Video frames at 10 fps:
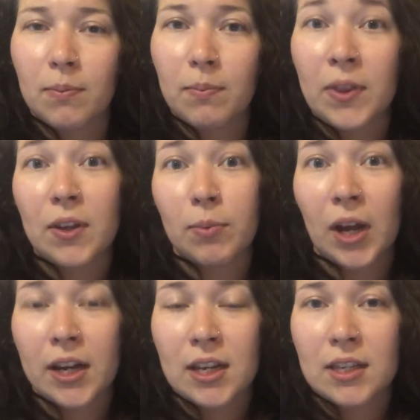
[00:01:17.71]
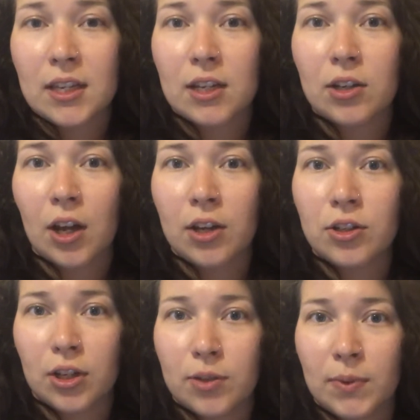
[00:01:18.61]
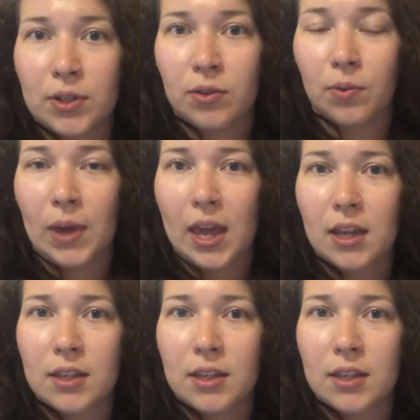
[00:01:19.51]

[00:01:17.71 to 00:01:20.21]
their bodies in a non-judgmental way.